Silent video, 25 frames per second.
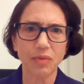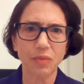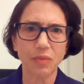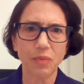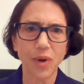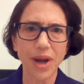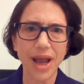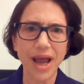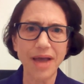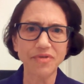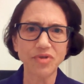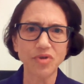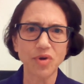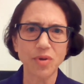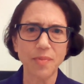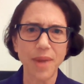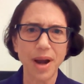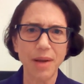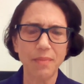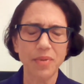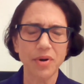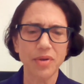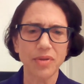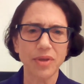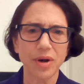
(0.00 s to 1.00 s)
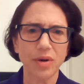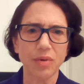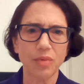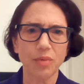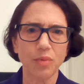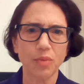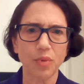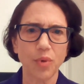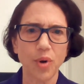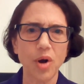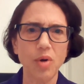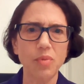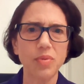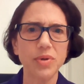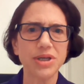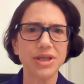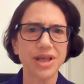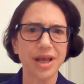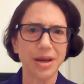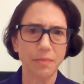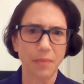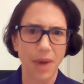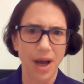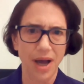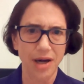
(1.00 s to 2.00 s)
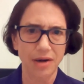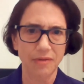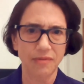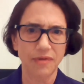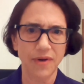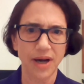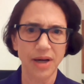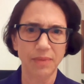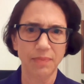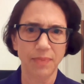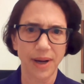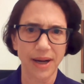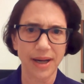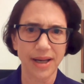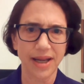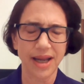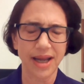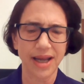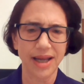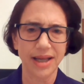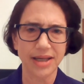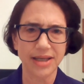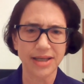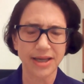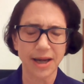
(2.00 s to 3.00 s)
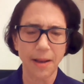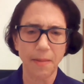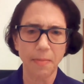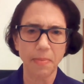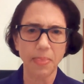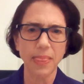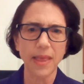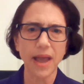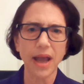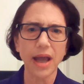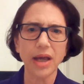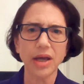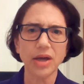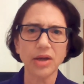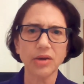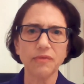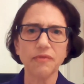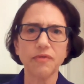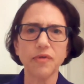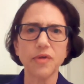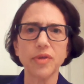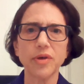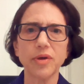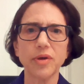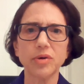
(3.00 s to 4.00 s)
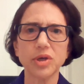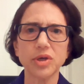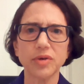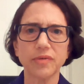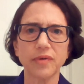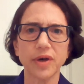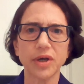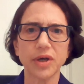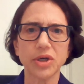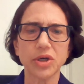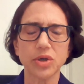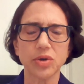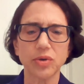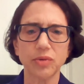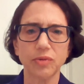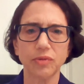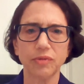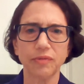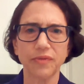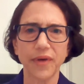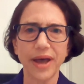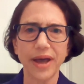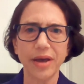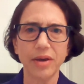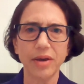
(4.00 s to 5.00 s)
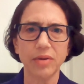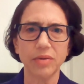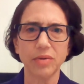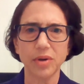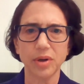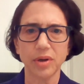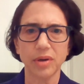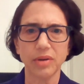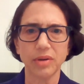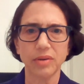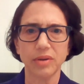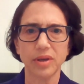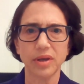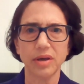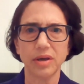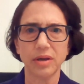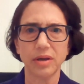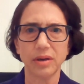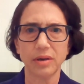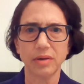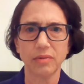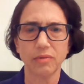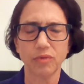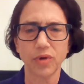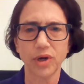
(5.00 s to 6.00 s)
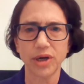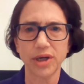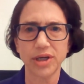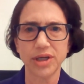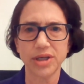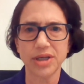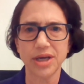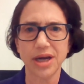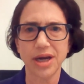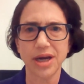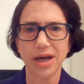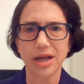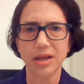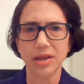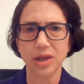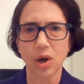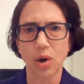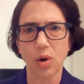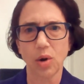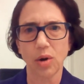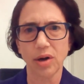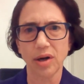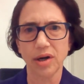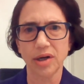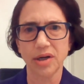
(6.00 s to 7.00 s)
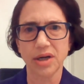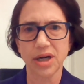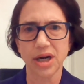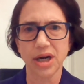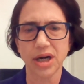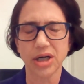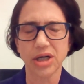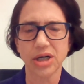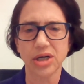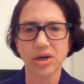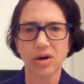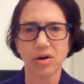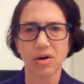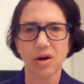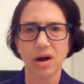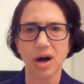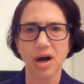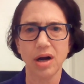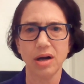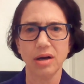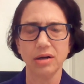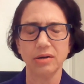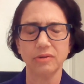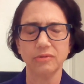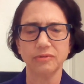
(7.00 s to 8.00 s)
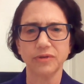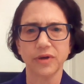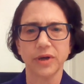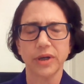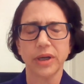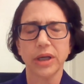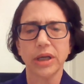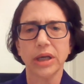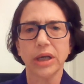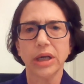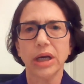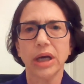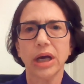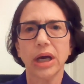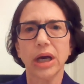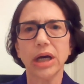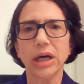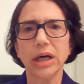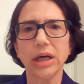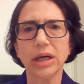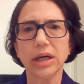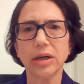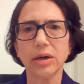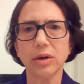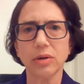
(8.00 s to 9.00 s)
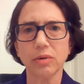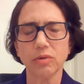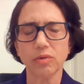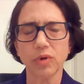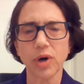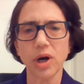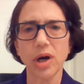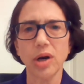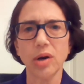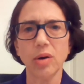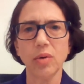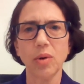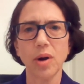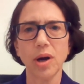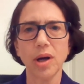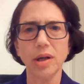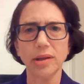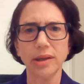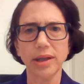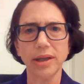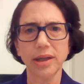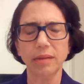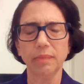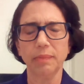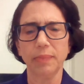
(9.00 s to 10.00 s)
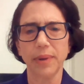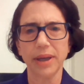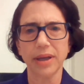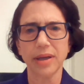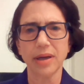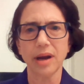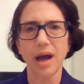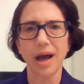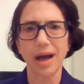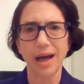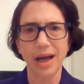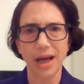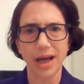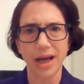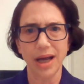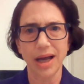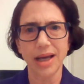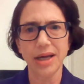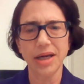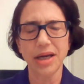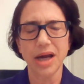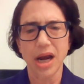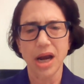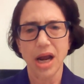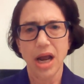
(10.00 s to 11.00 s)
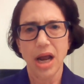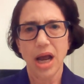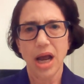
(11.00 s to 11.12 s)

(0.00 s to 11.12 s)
we have to remember that Roe was then modified by Casey. And for those of us who found the reasoning and the architecture of Roe a little bit odd,